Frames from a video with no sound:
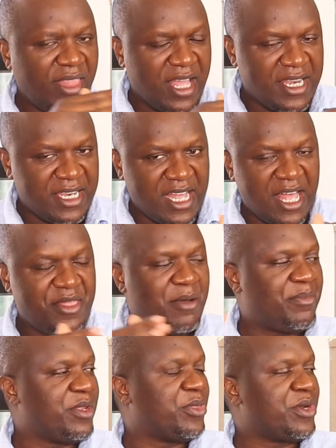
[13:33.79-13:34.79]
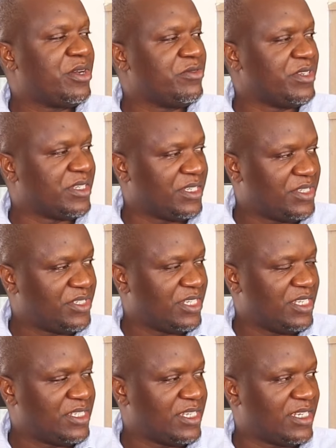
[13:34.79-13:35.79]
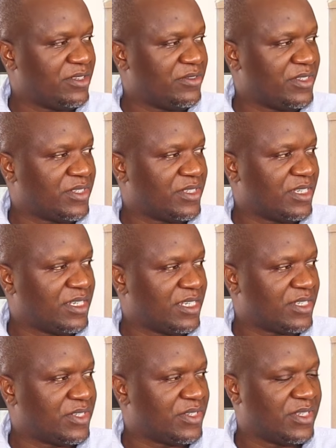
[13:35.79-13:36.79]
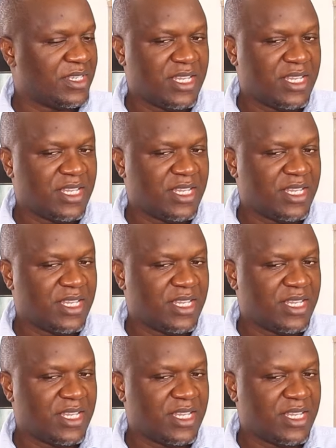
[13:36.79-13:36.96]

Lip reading: And other plethora of increased charges and levies and taxes.